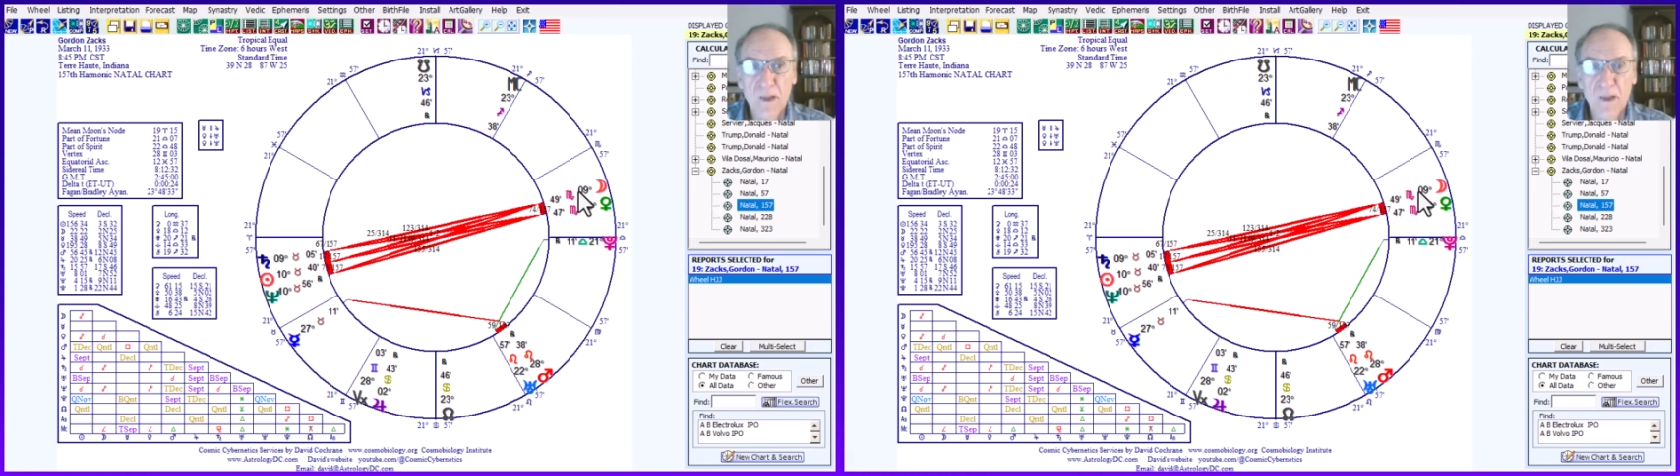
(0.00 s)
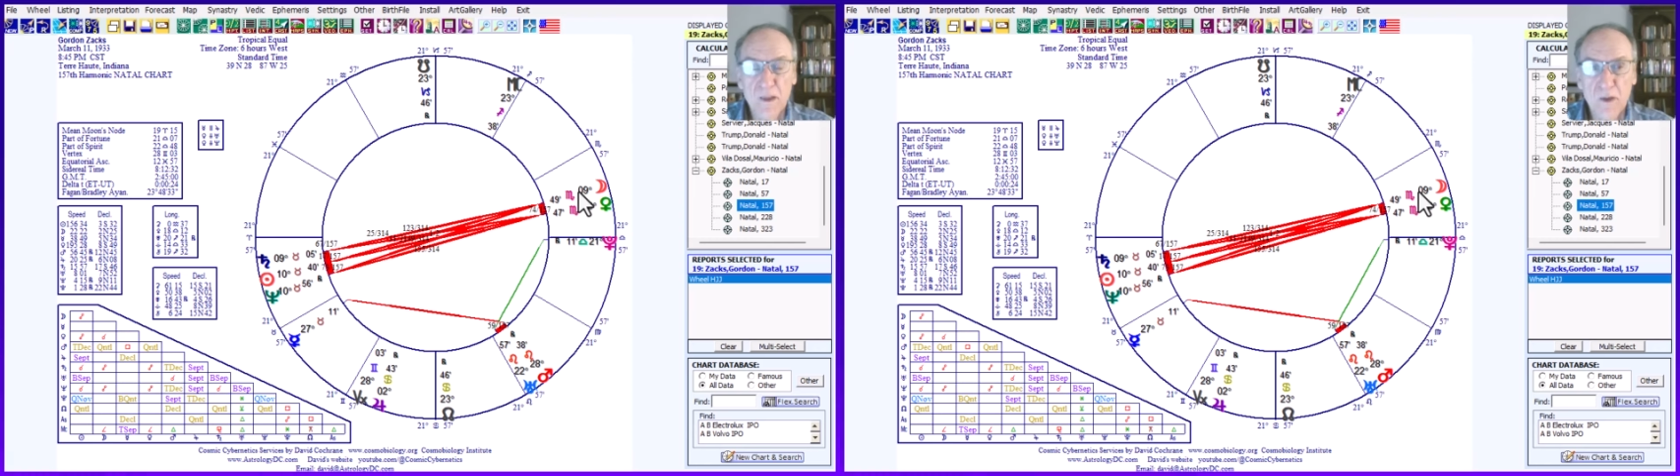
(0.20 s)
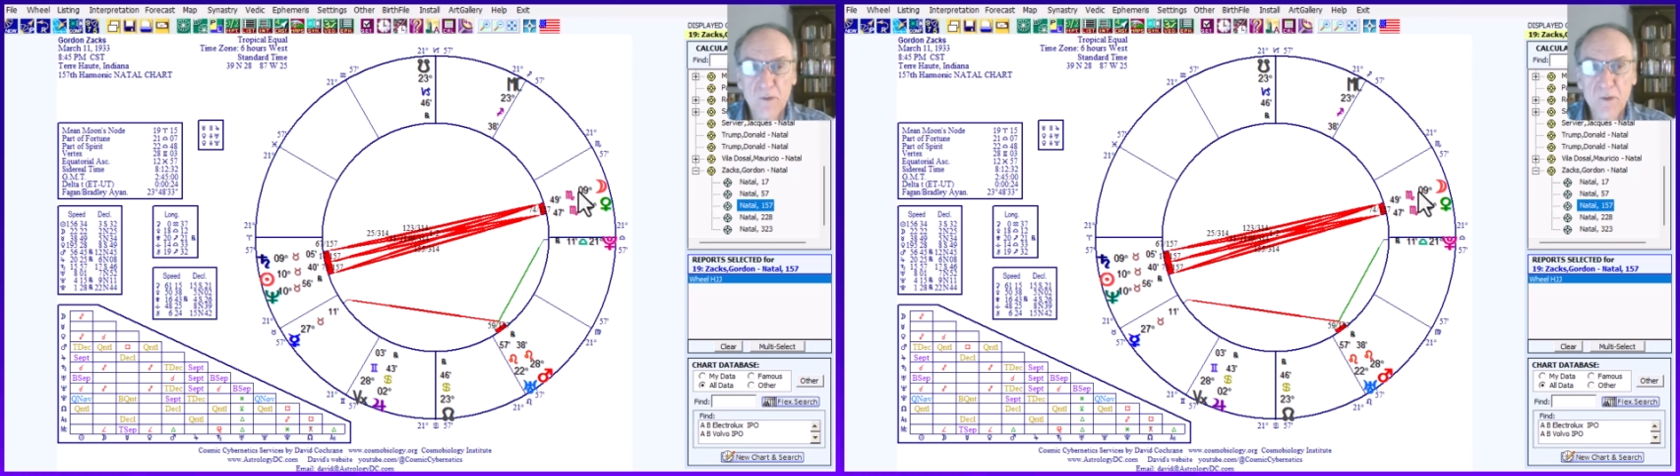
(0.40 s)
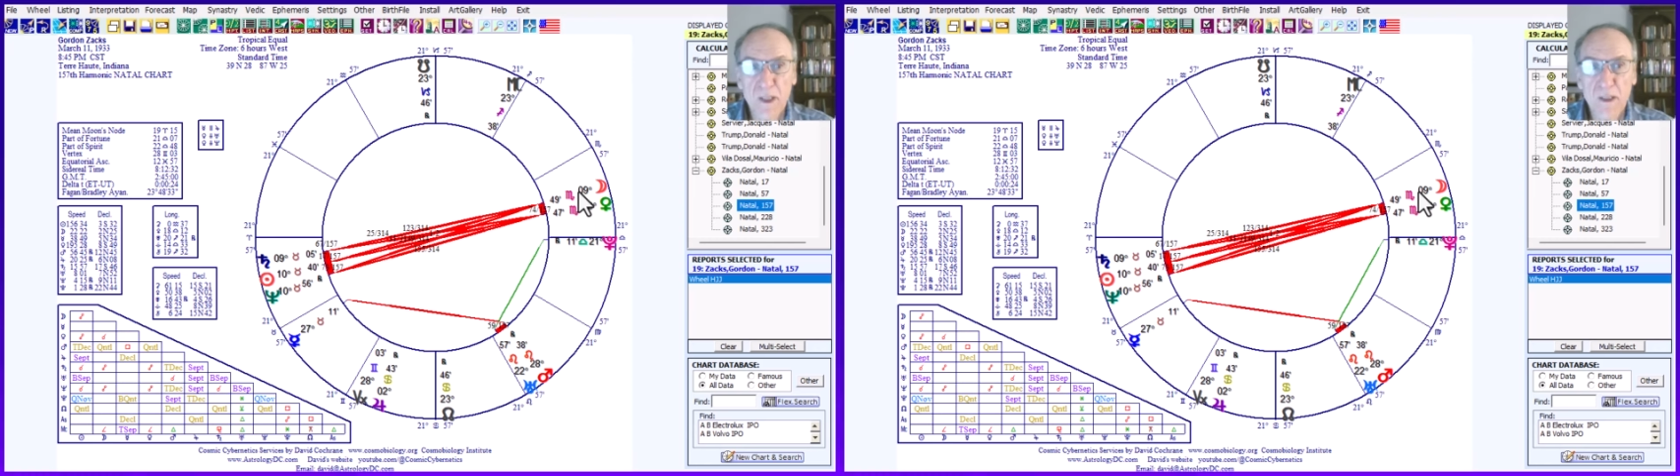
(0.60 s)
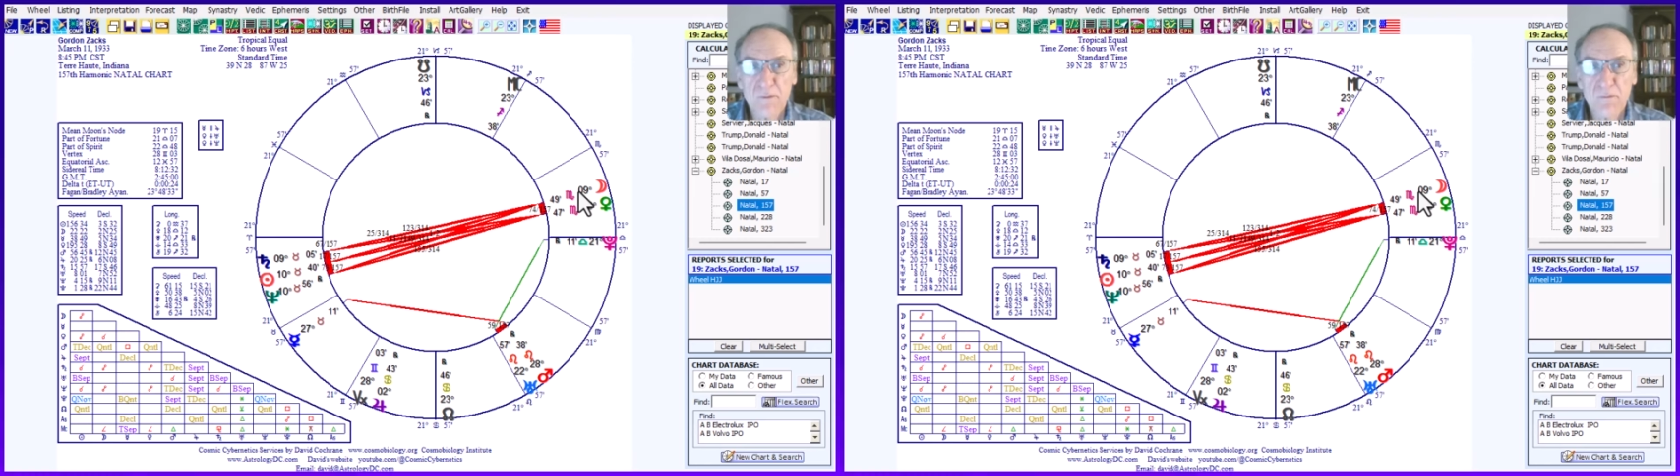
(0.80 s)
Okay,
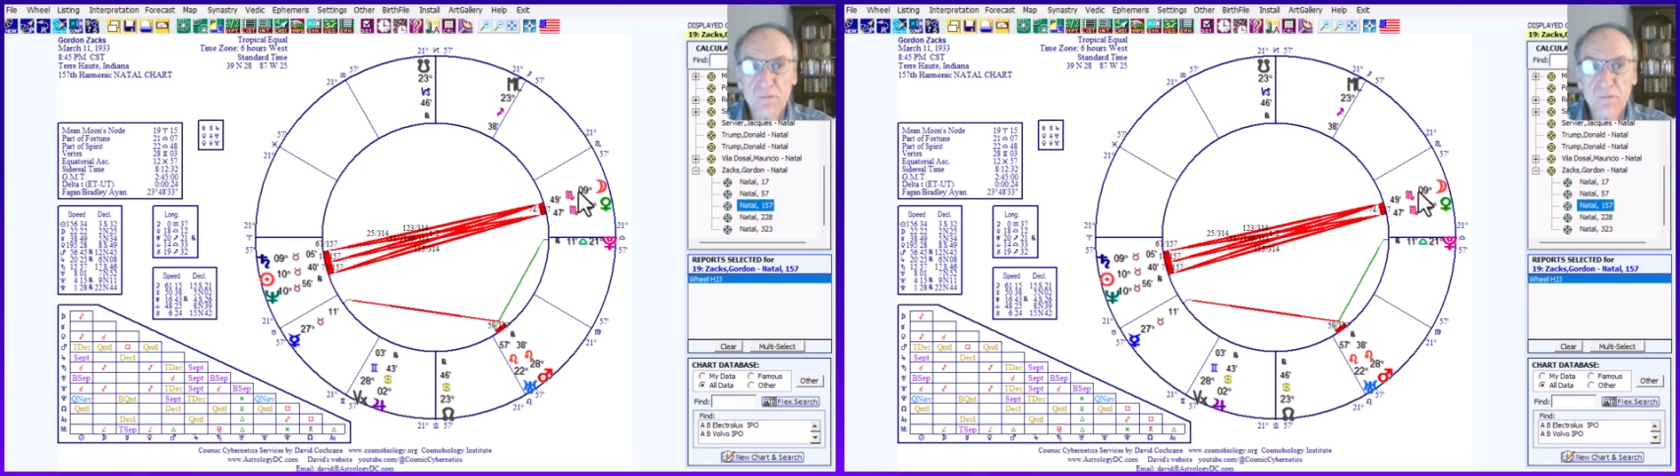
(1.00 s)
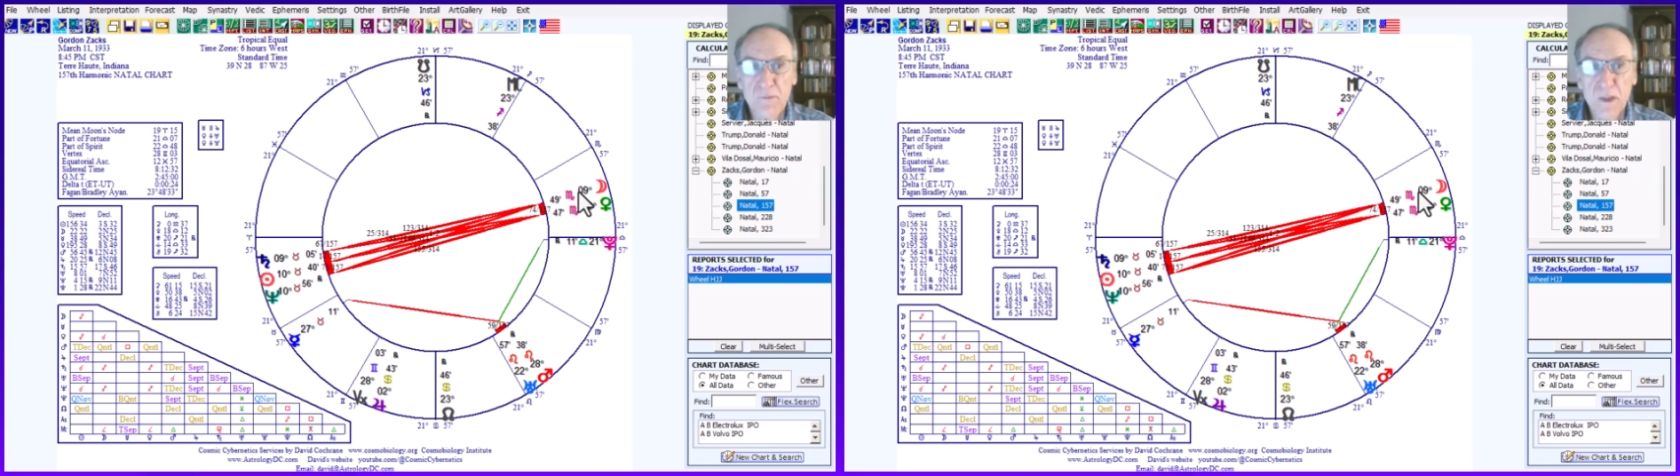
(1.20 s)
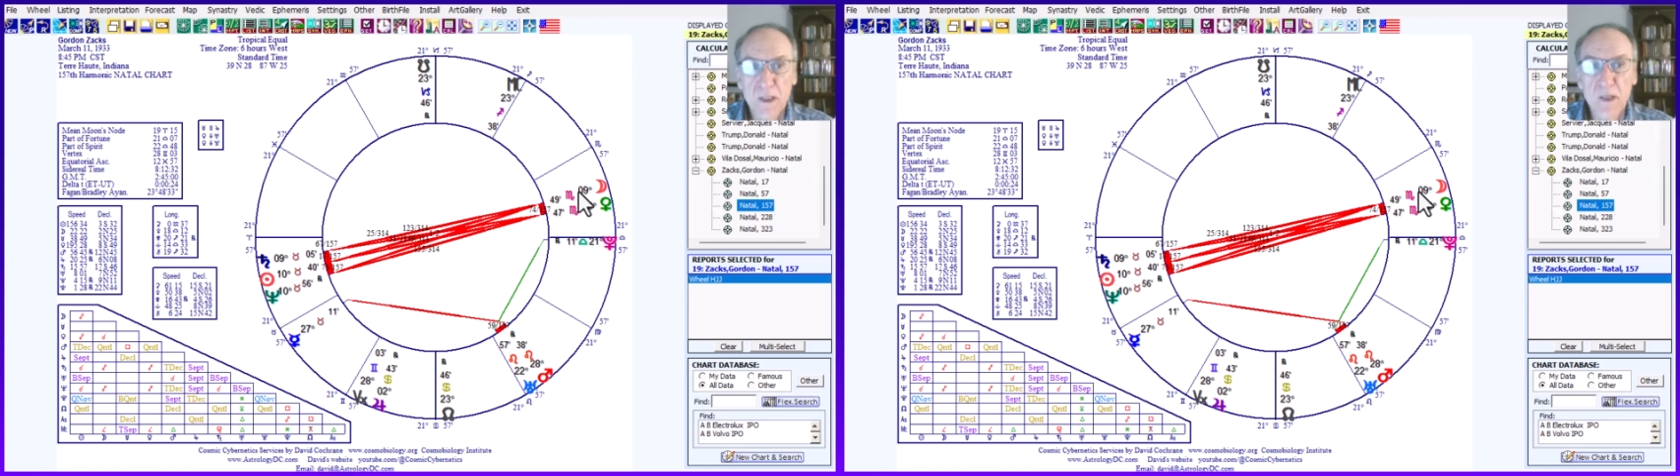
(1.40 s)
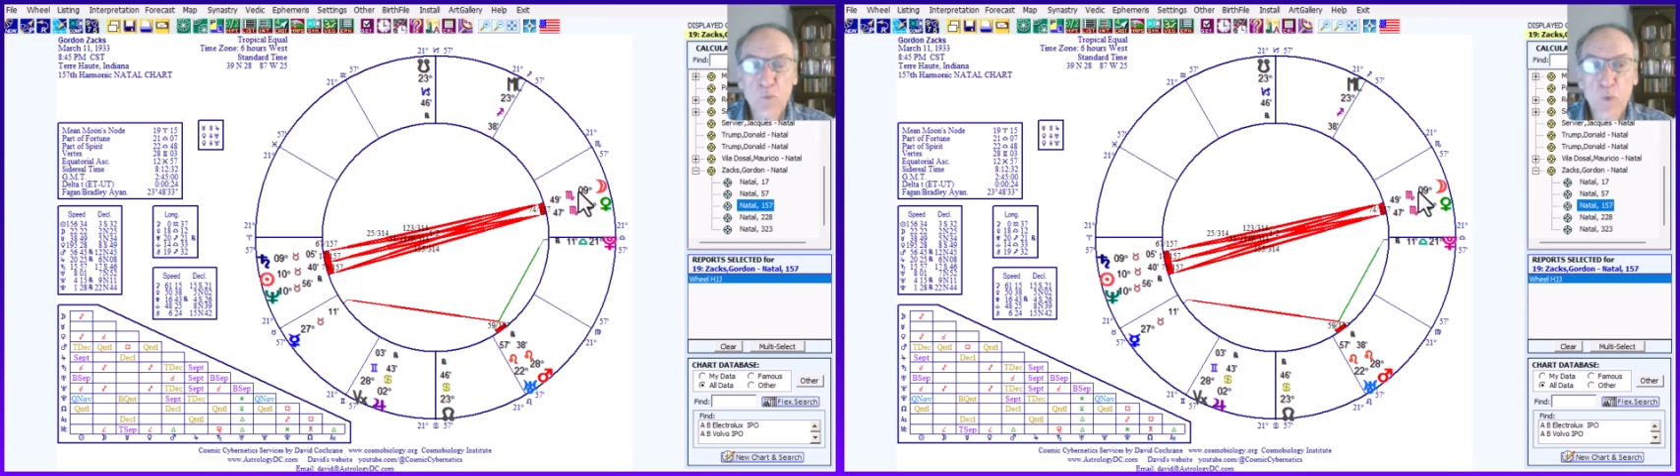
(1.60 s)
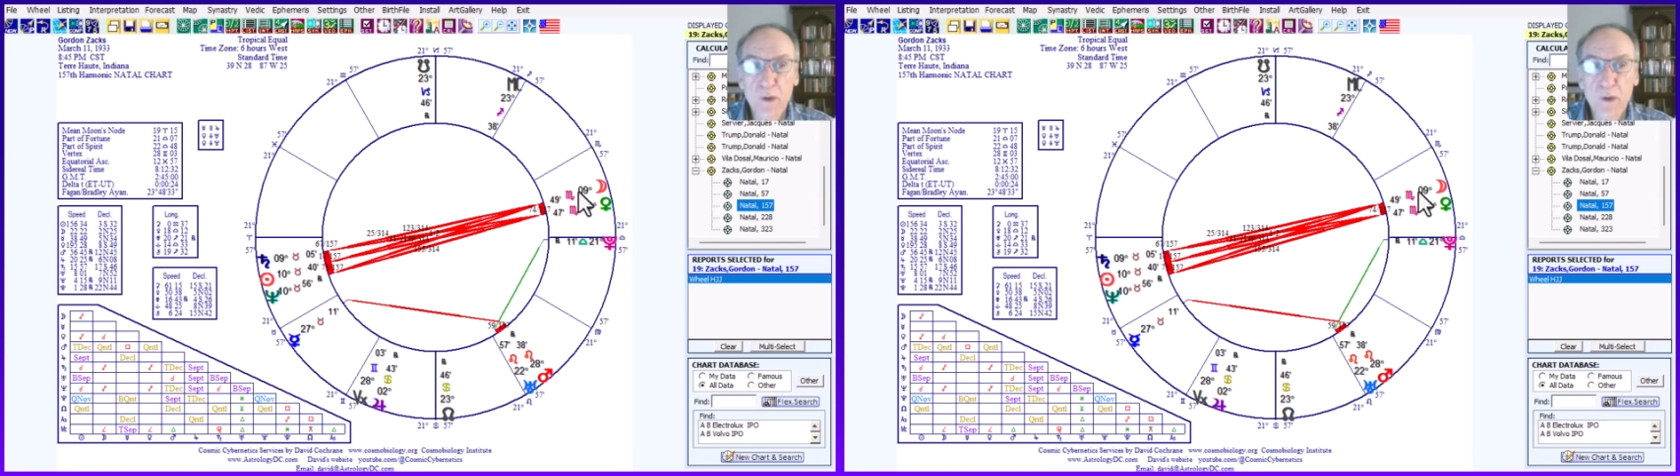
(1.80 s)
it works